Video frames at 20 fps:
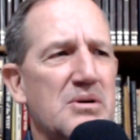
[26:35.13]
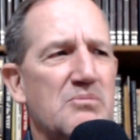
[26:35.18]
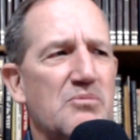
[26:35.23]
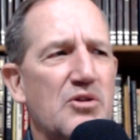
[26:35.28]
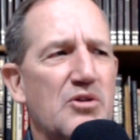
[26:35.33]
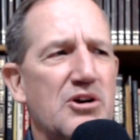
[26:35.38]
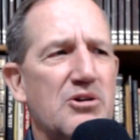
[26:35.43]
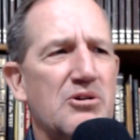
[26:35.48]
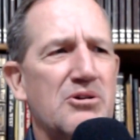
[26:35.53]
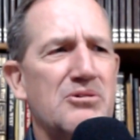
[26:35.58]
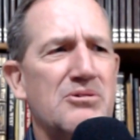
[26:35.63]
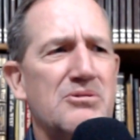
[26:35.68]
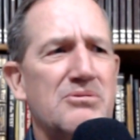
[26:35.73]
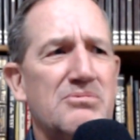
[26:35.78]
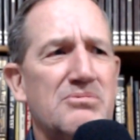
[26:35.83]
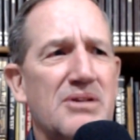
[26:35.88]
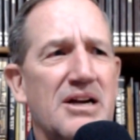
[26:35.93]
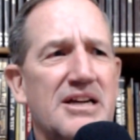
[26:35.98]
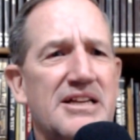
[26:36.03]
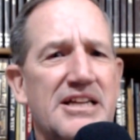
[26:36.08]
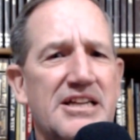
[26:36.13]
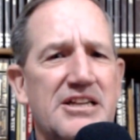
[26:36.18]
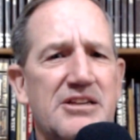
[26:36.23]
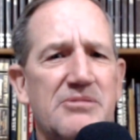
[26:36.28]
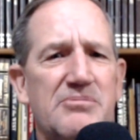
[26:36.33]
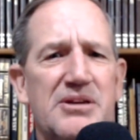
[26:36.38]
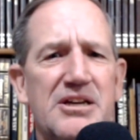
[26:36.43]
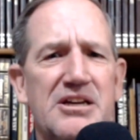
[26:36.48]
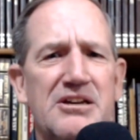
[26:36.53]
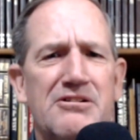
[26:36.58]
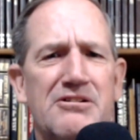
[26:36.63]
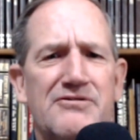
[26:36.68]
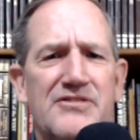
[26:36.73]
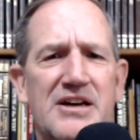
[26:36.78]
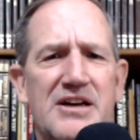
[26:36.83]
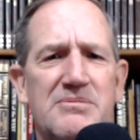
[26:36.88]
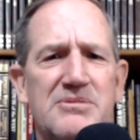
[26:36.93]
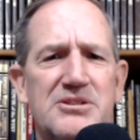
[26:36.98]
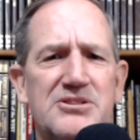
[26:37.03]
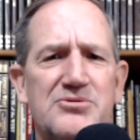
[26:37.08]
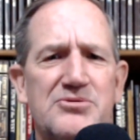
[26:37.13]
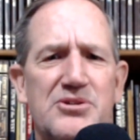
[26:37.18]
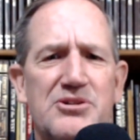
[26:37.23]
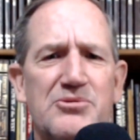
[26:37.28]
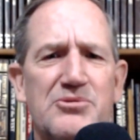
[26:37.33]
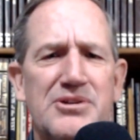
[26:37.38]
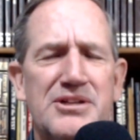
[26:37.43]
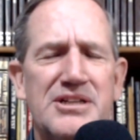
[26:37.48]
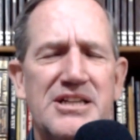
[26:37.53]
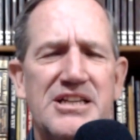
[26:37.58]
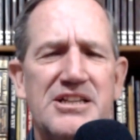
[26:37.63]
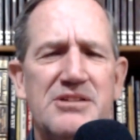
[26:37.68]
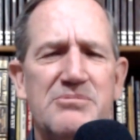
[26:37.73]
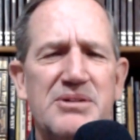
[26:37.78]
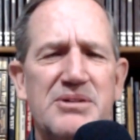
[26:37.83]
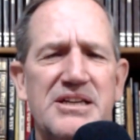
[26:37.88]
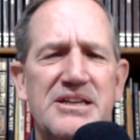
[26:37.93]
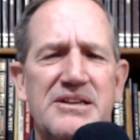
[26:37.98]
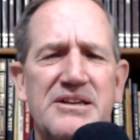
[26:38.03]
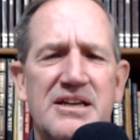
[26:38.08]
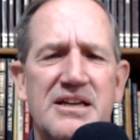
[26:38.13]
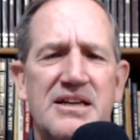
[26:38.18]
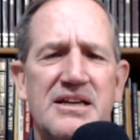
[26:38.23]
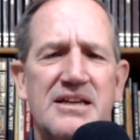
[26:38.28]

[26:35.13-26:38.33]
where I need to be, our family's where we need to be.